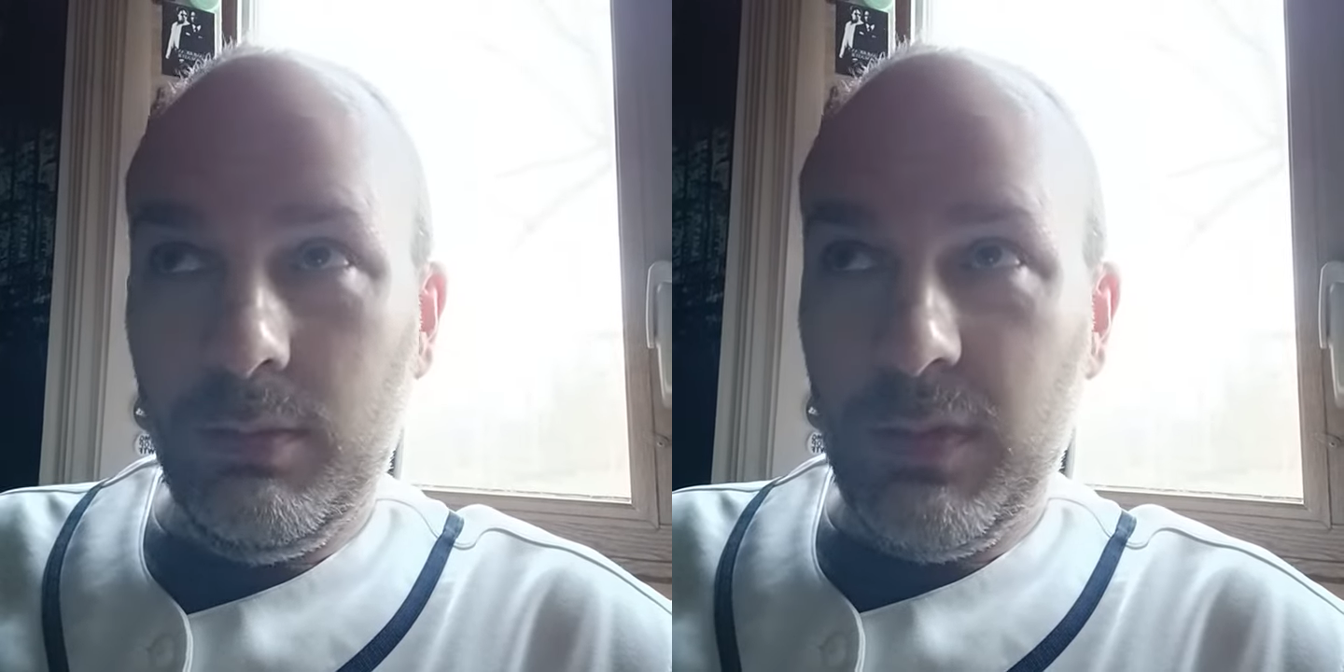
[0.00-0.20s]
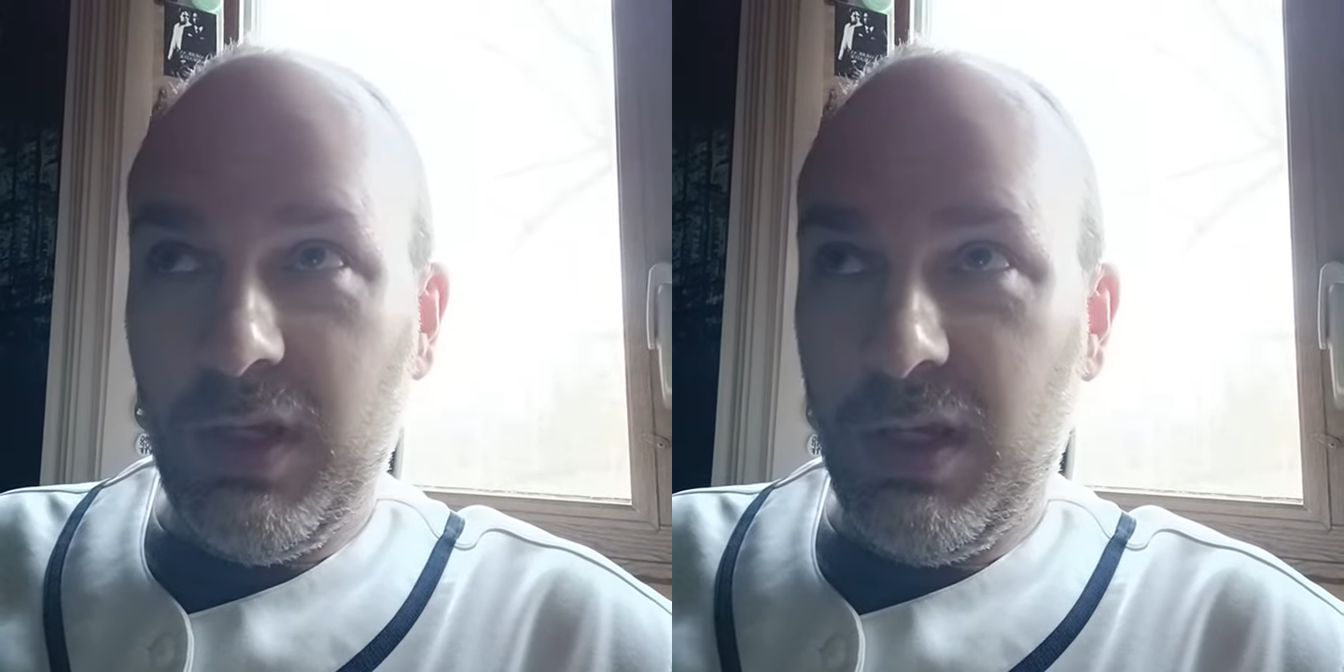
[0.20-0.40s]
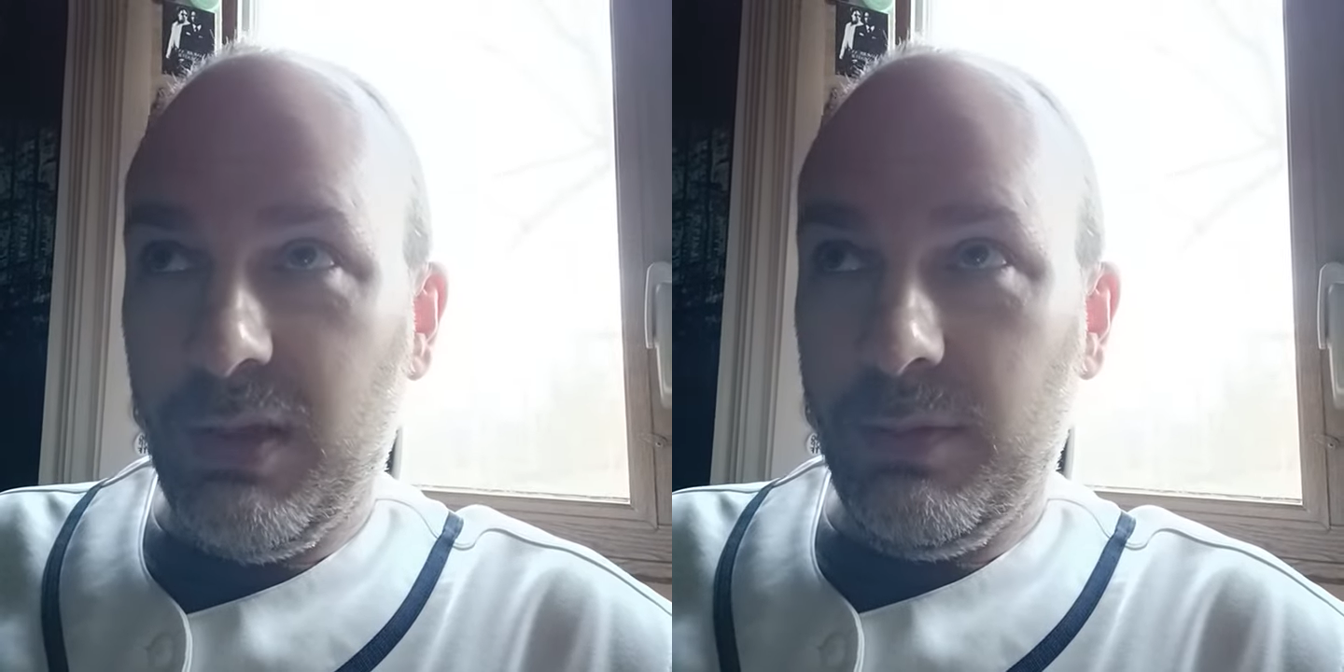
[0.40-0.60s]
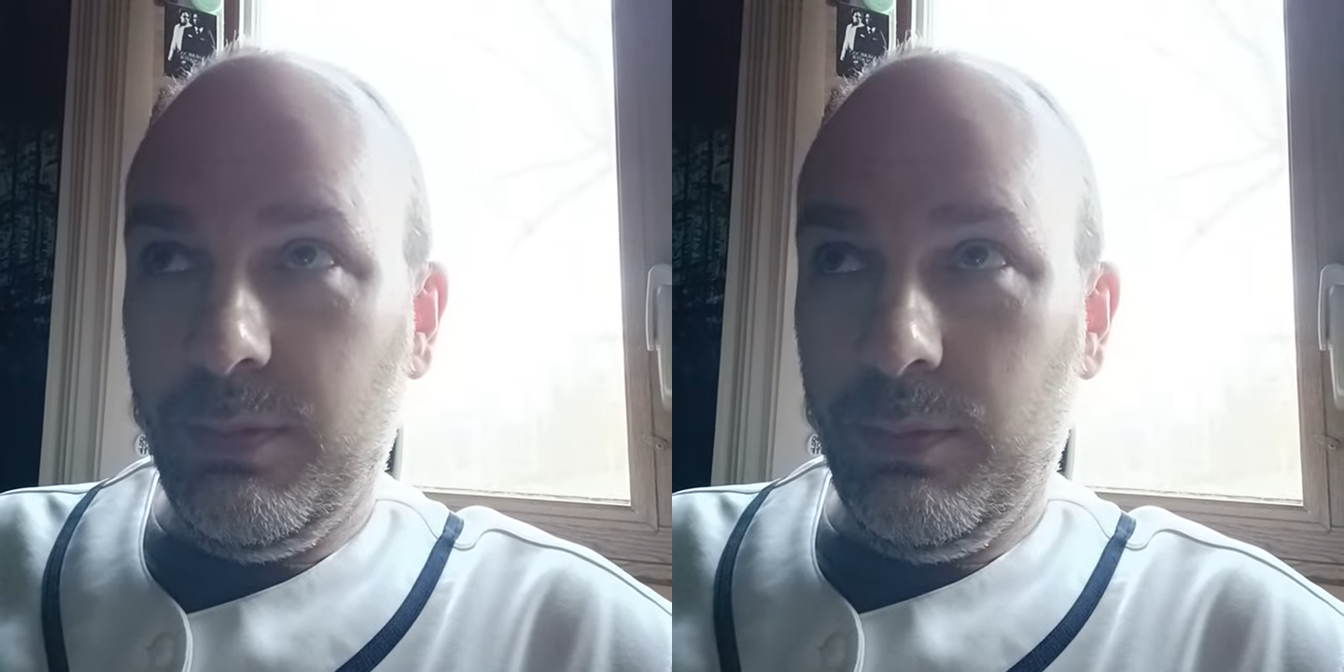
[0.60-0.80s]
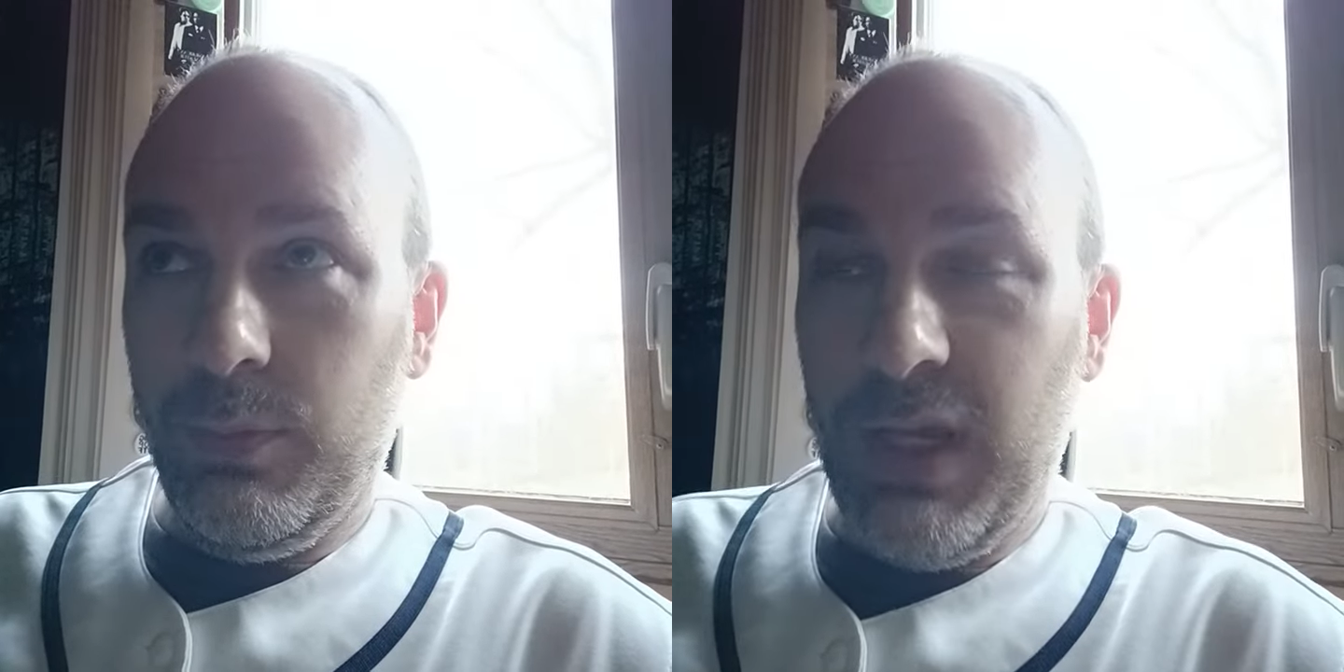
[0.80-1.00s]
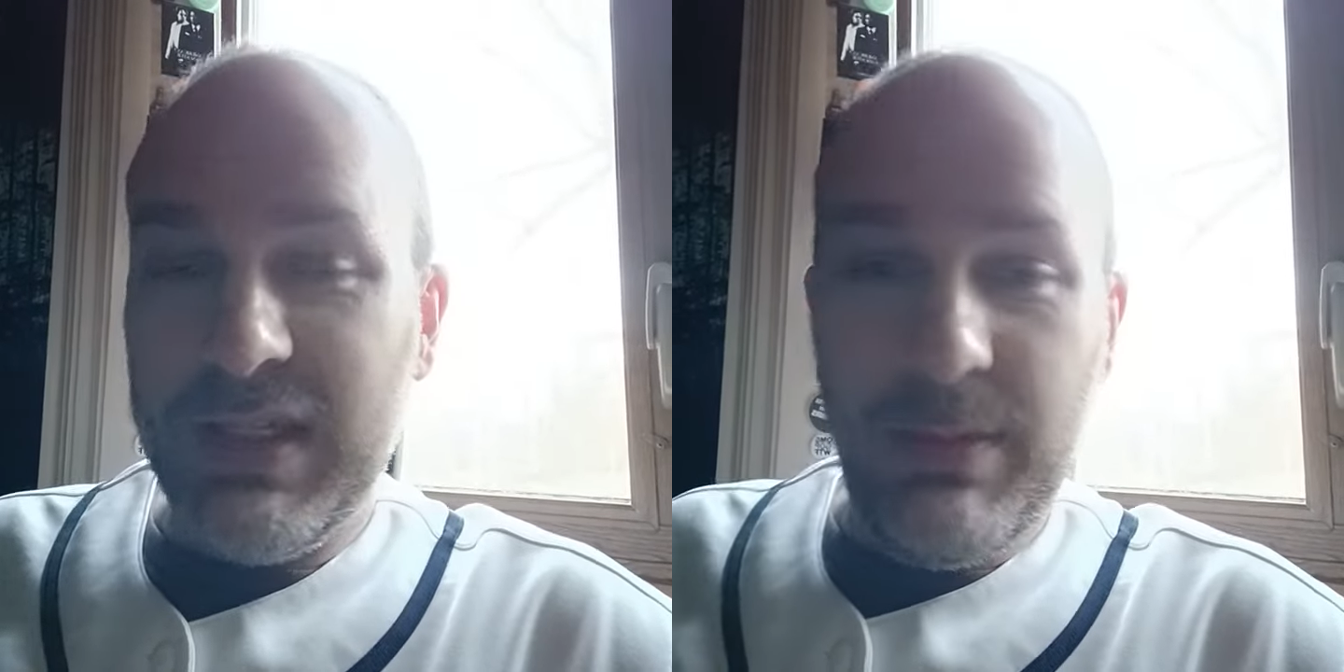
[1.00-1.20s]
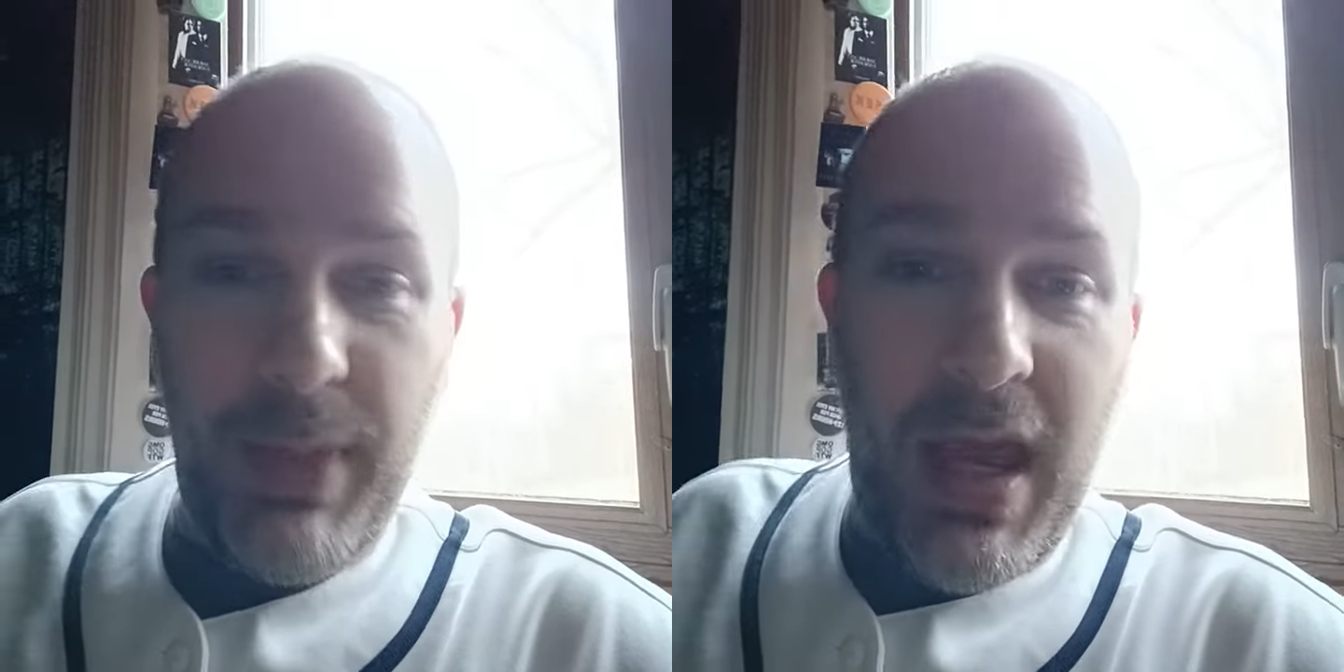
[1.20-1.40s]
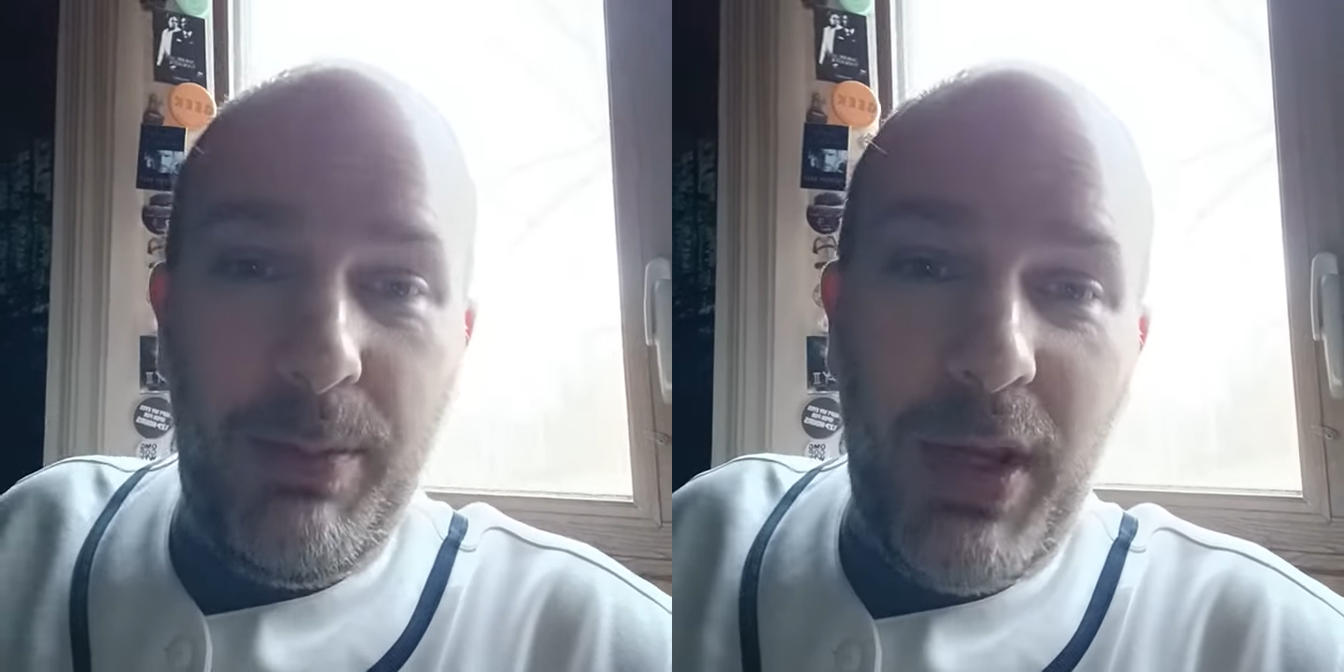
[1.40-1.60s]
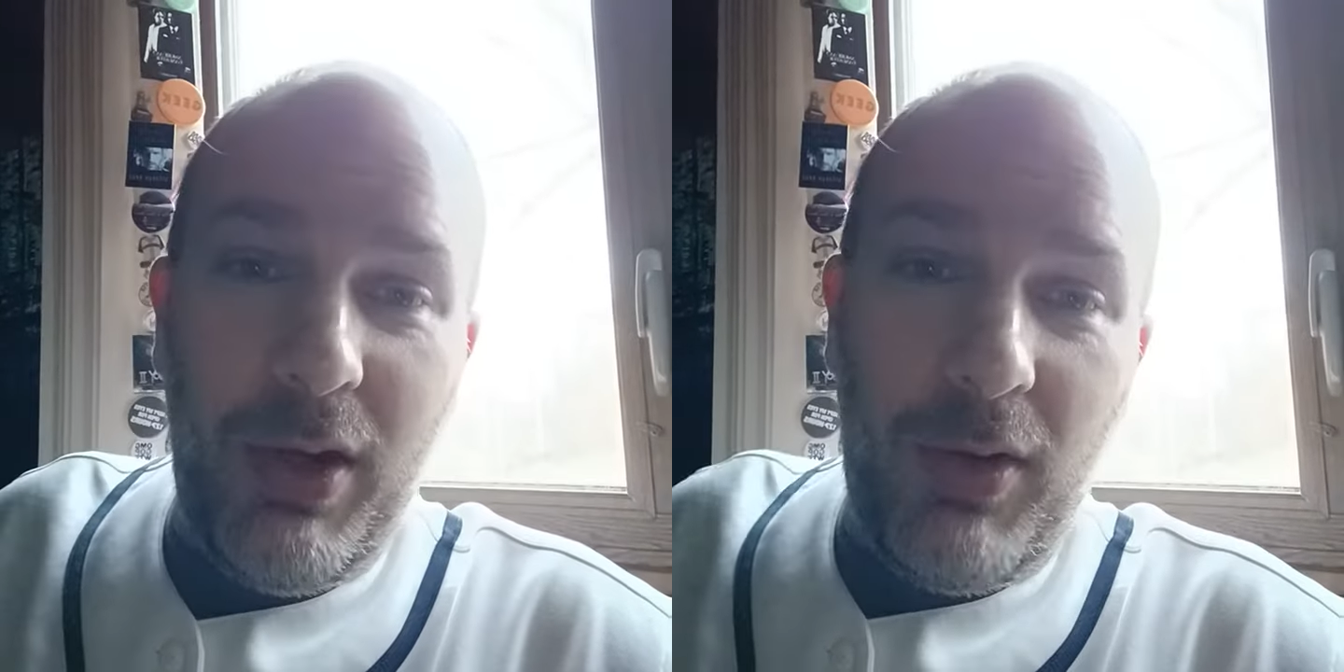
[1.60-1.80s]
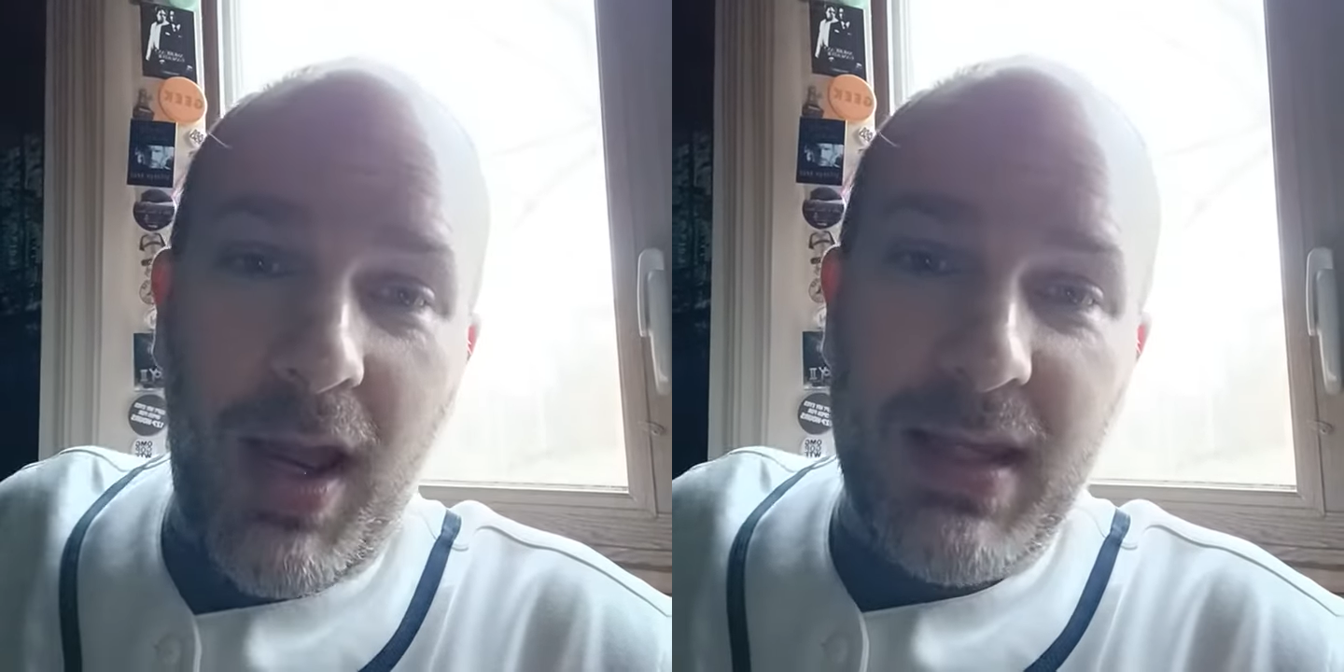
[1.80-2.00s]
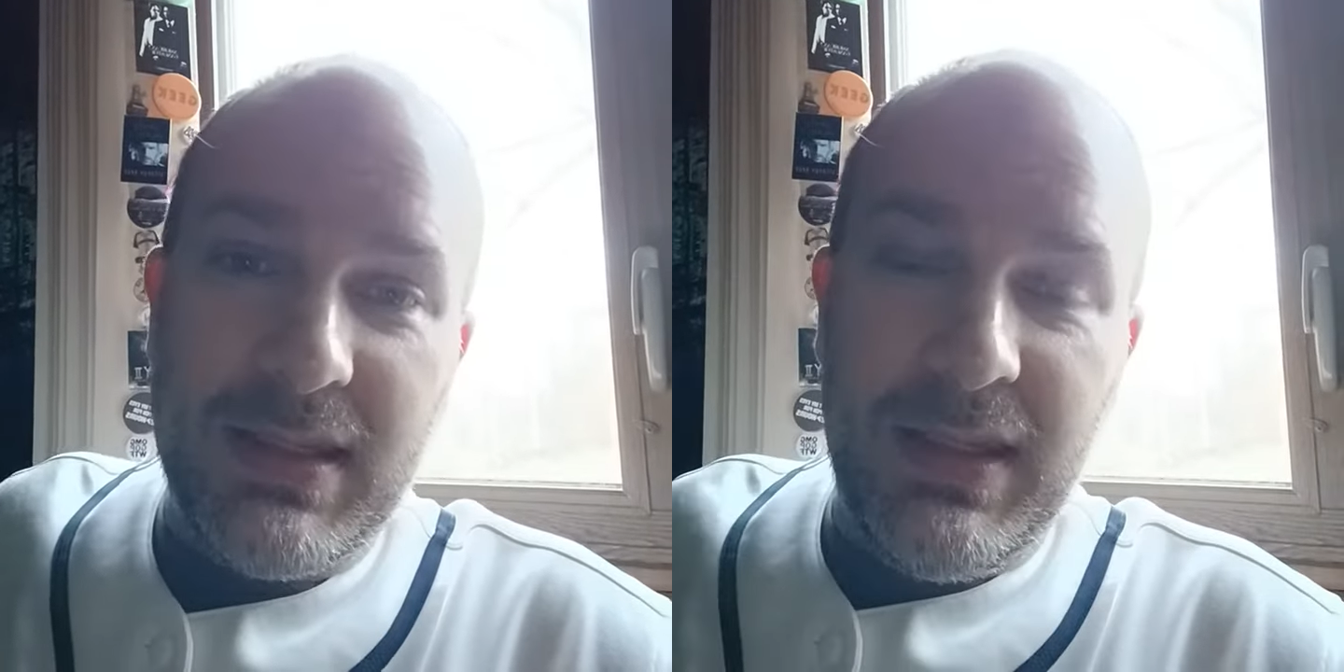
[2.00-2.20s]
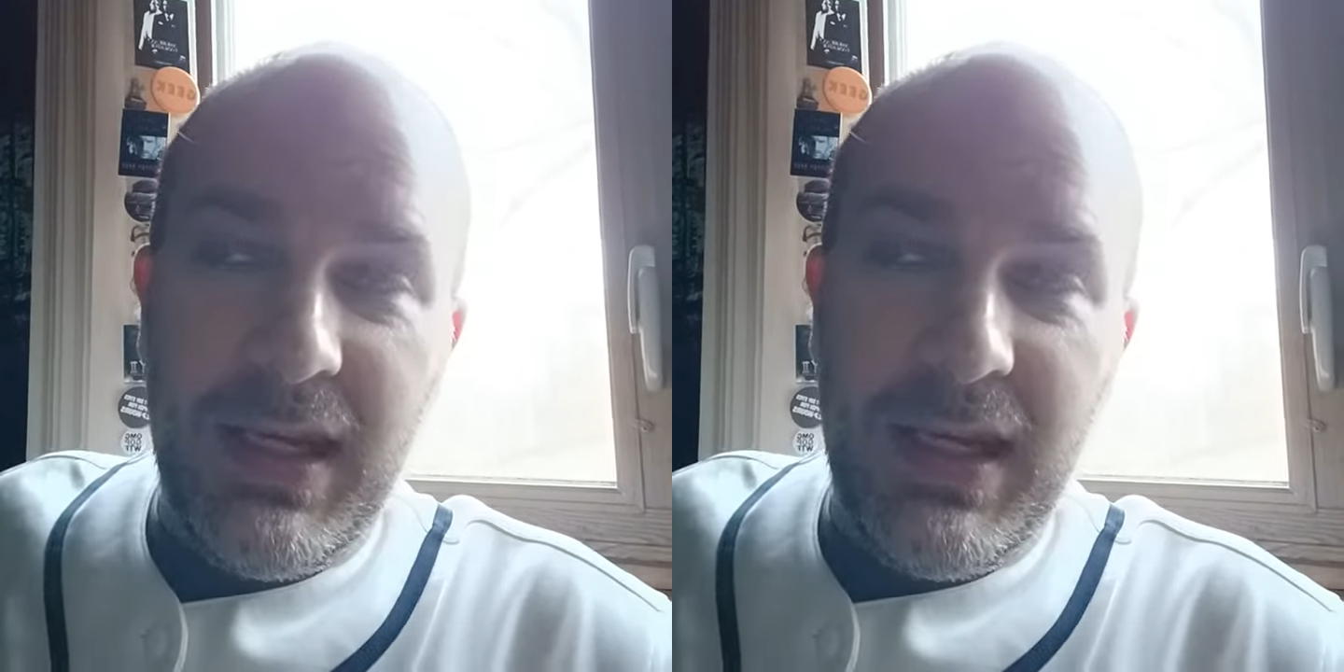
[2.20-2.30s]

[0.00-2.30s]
Uh, nice at bat by Arraez in the